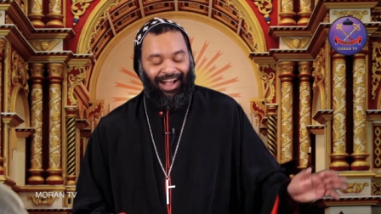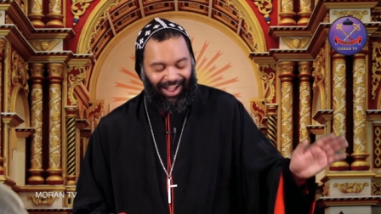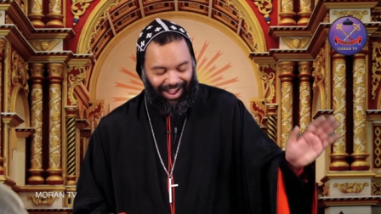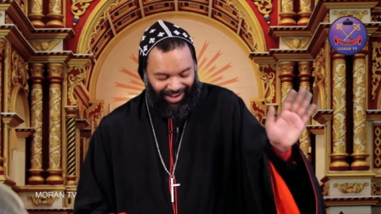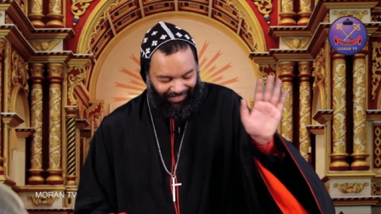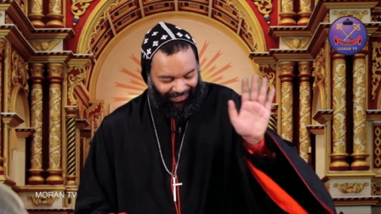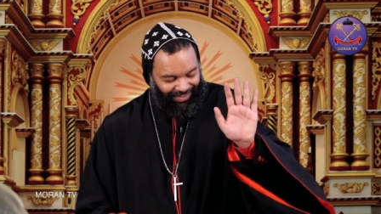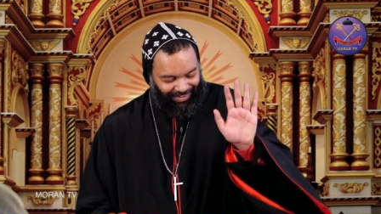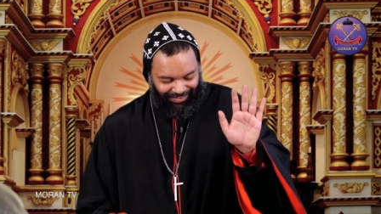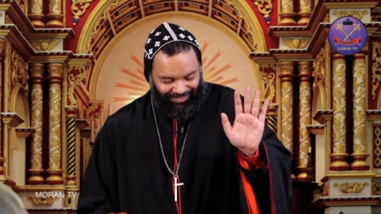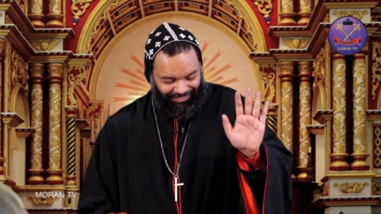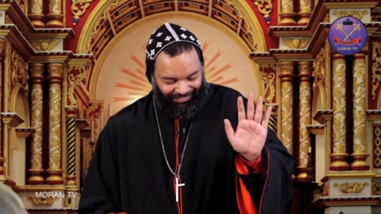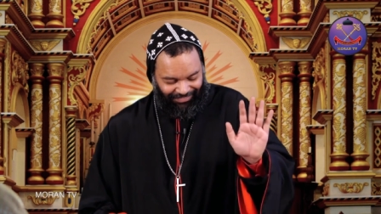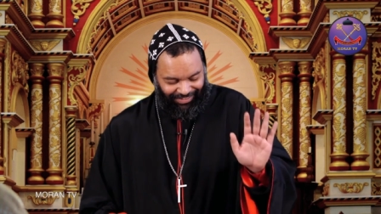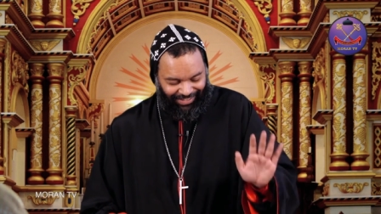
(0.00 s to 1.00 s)
I will
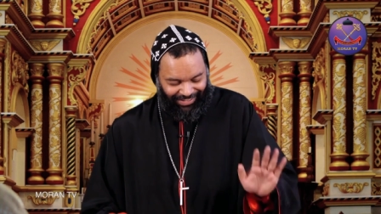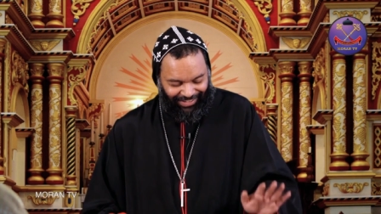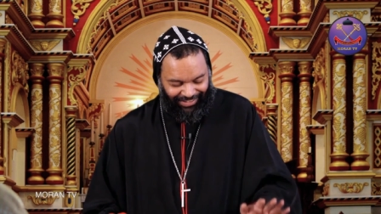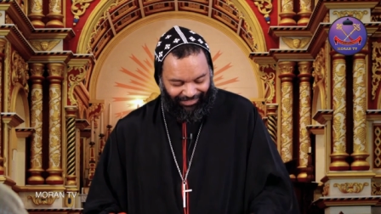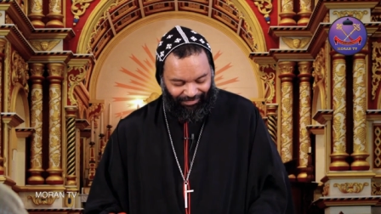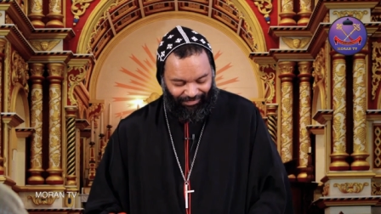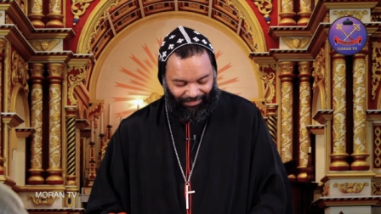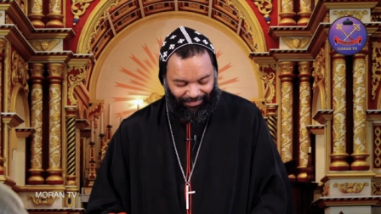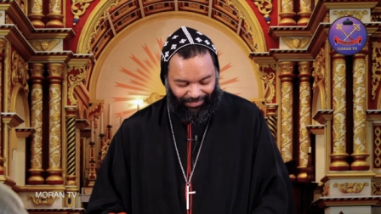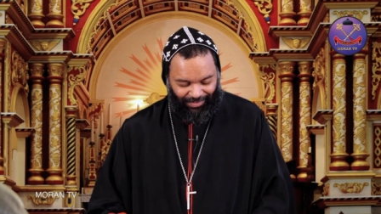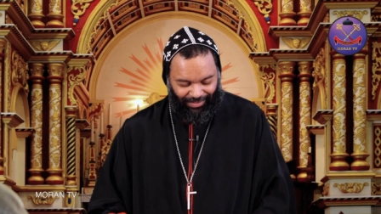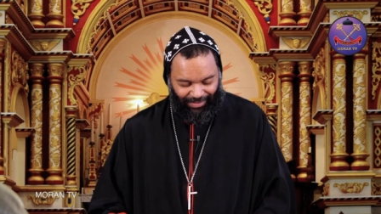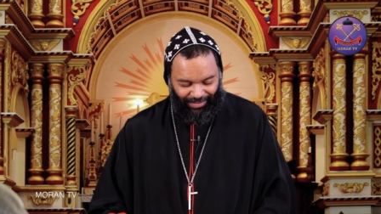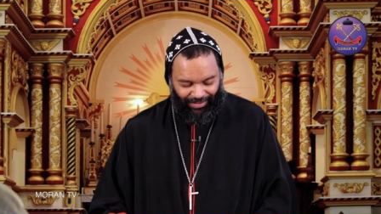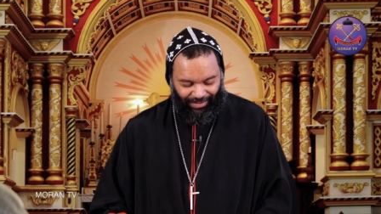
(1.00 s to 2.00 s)
not fear,
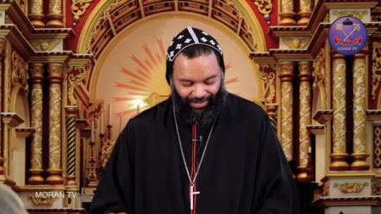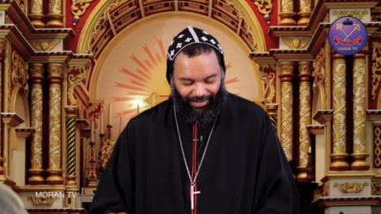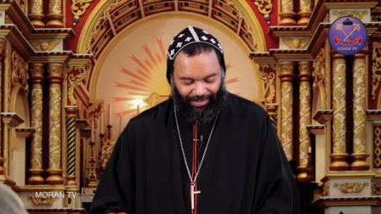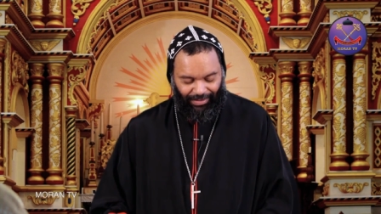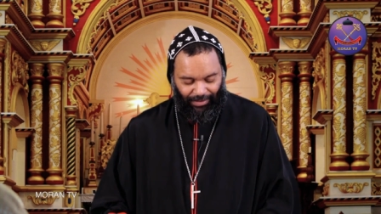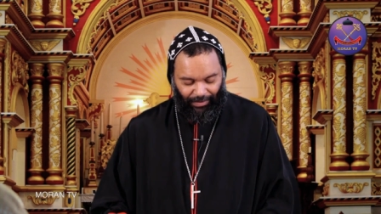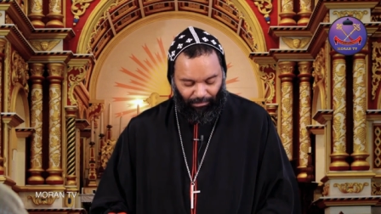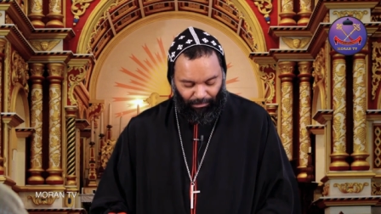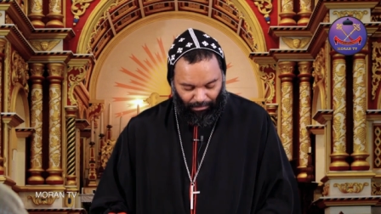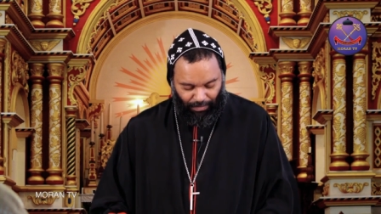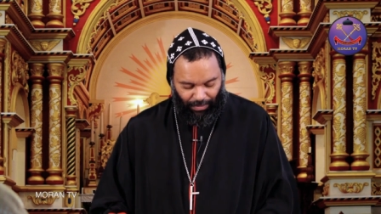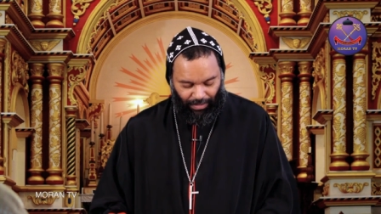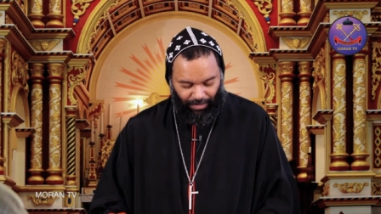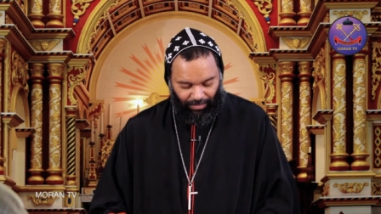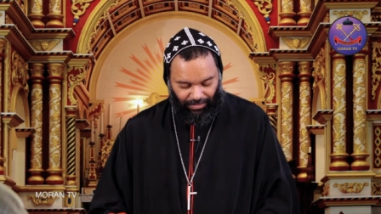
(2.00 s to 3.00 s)

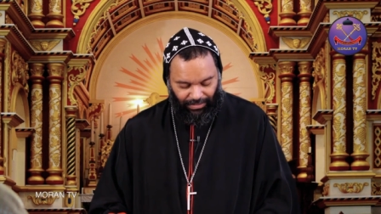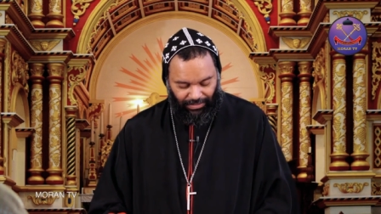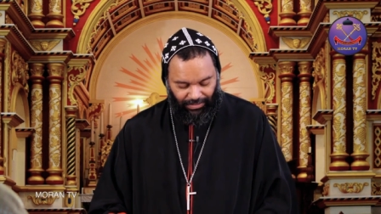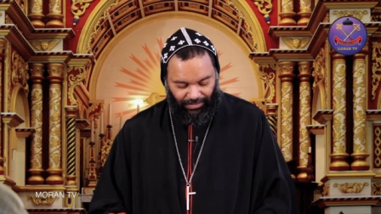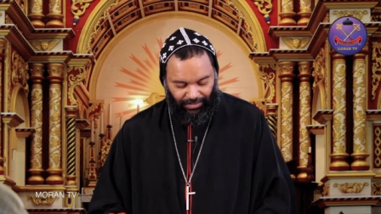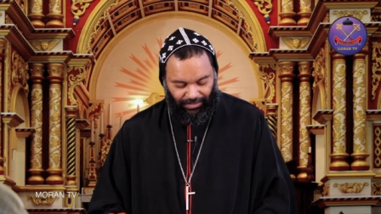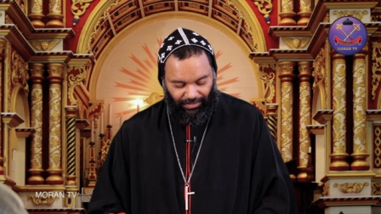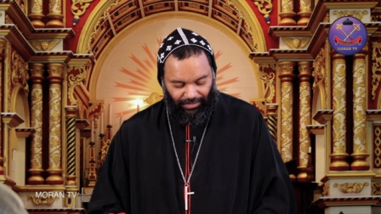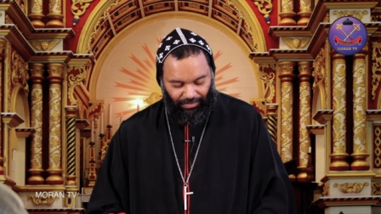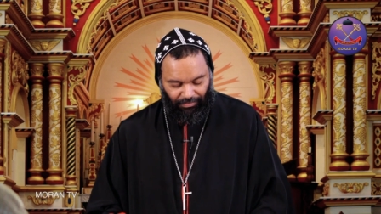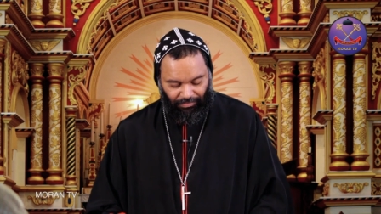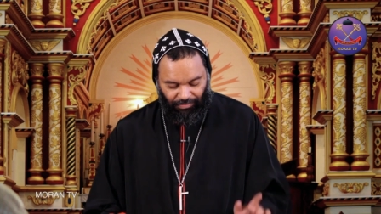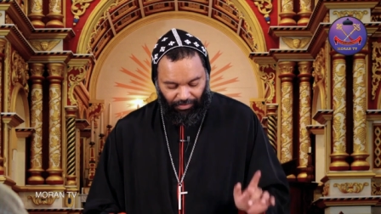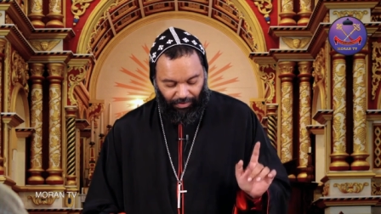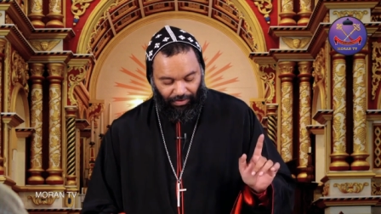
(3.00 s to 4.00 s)
because
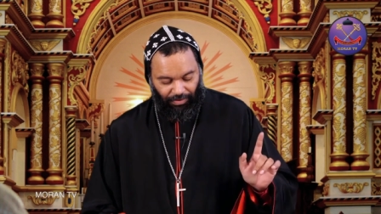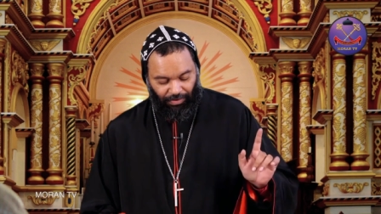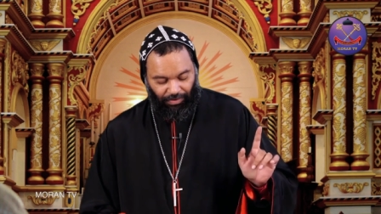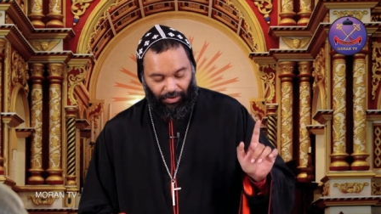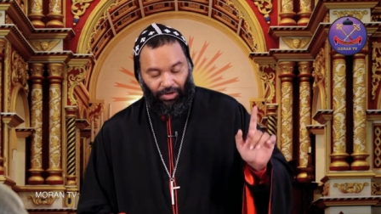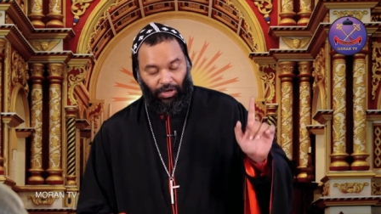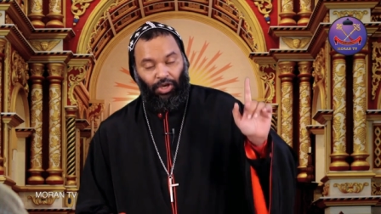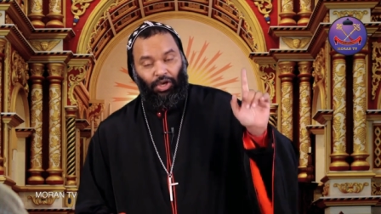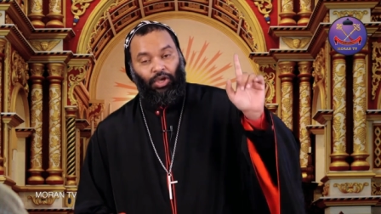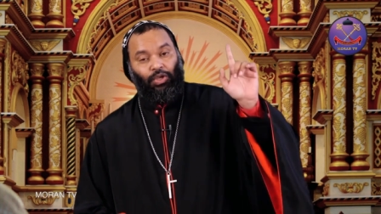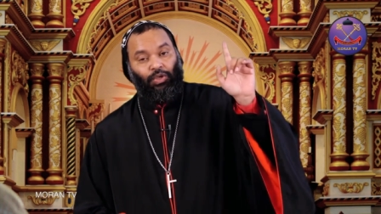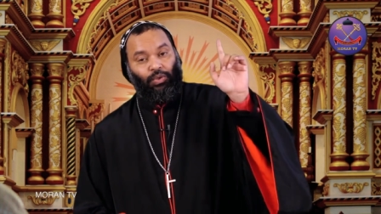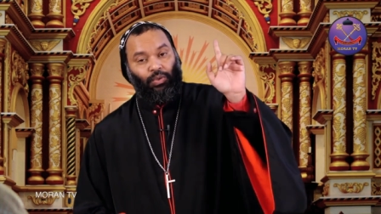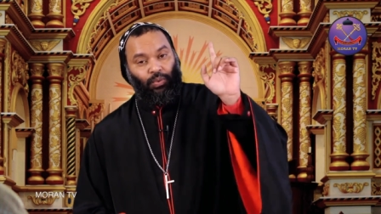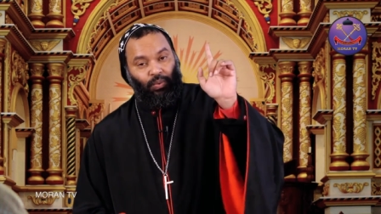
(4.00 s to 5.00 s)
for
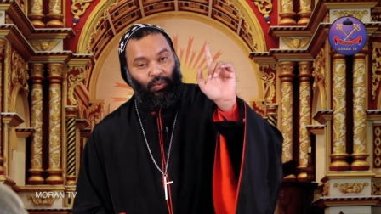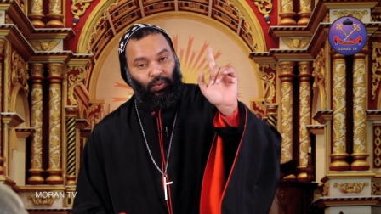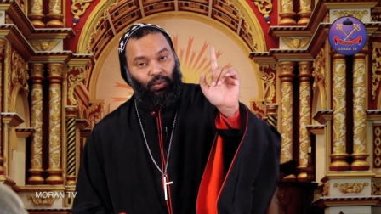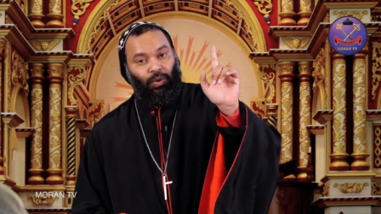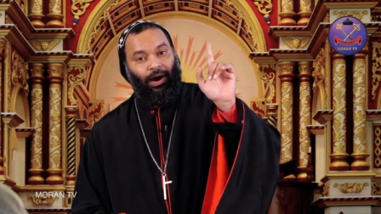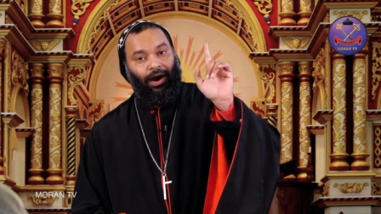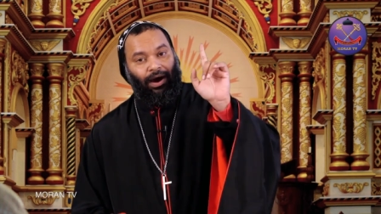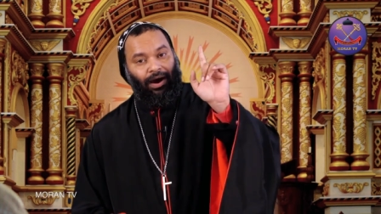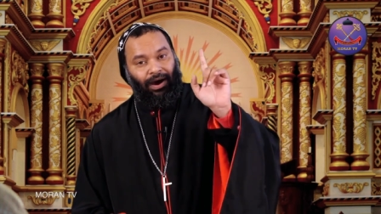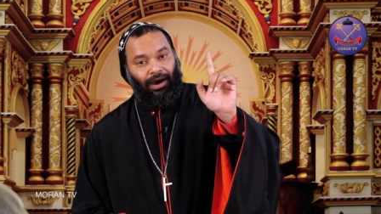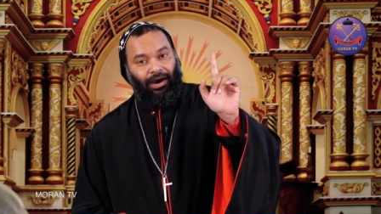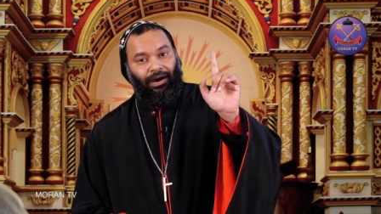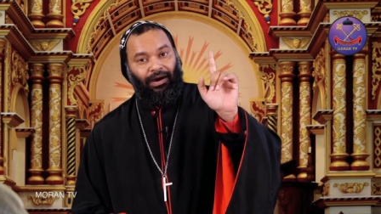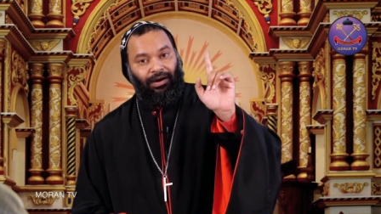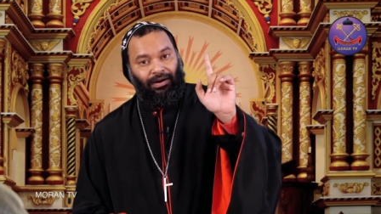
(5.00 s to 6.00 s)
you
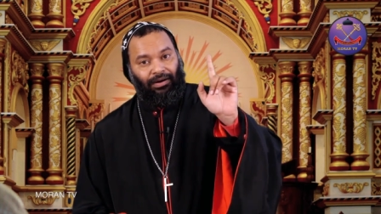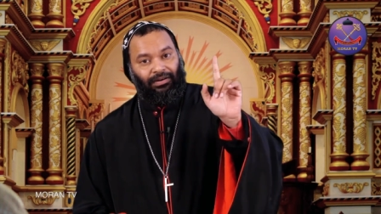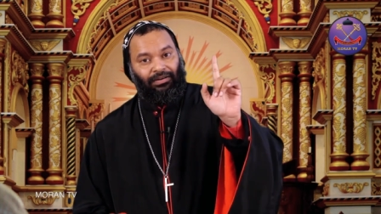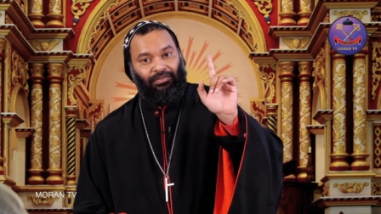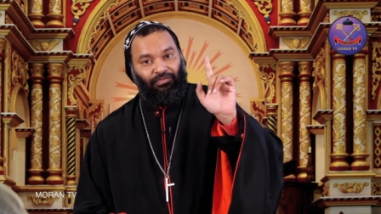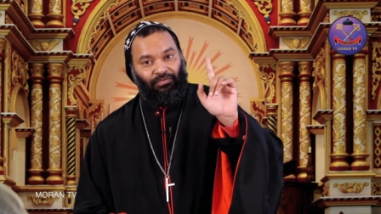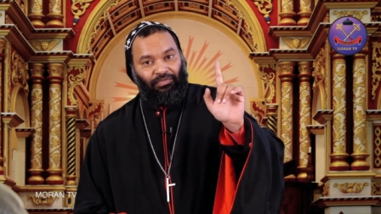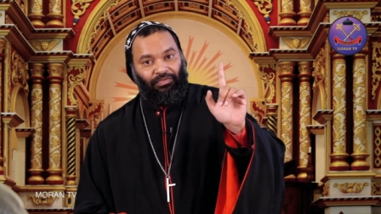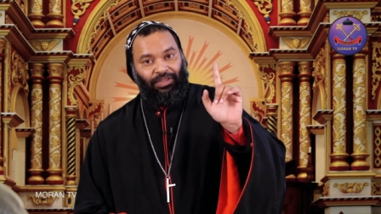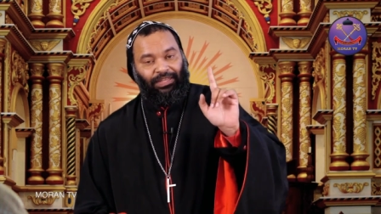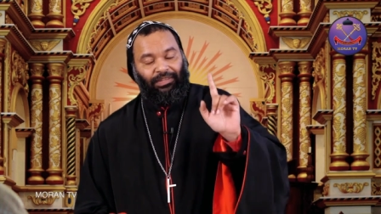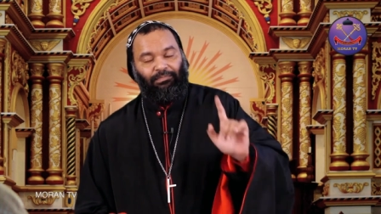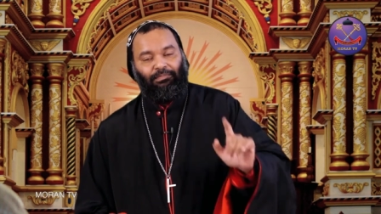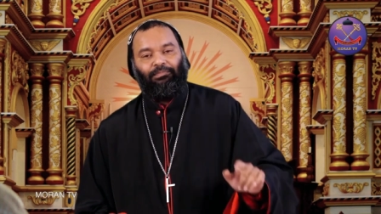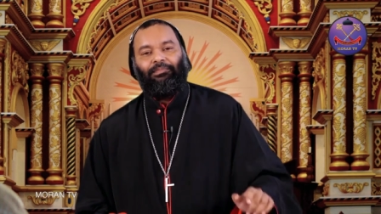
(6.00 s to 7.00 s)
are
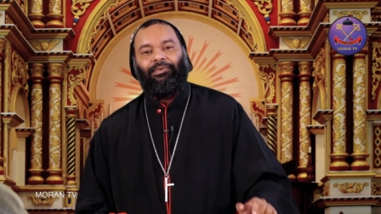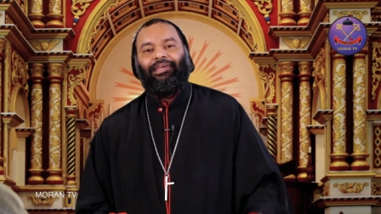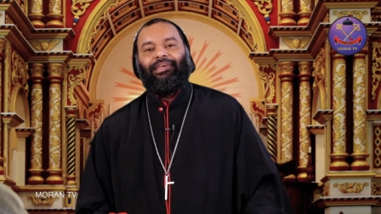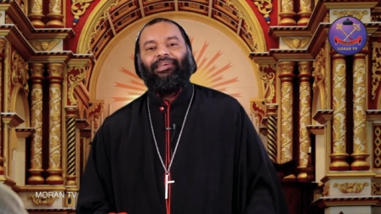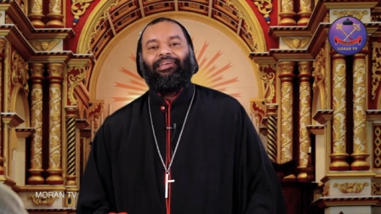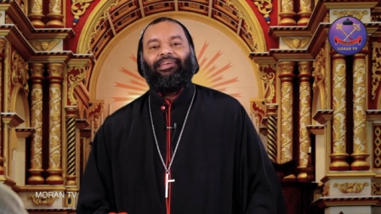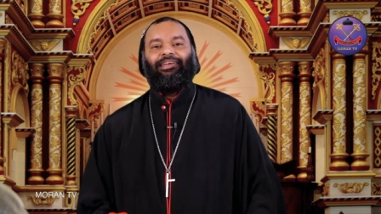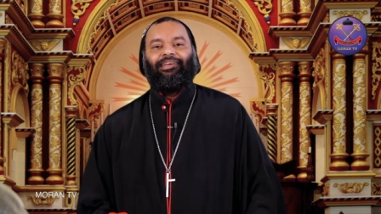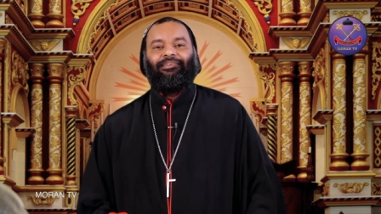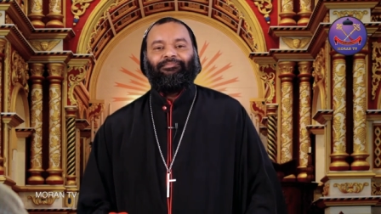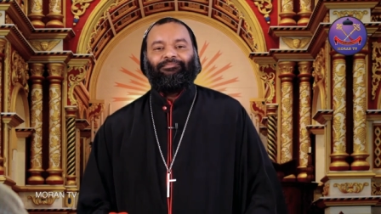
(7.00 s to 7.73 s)
with me.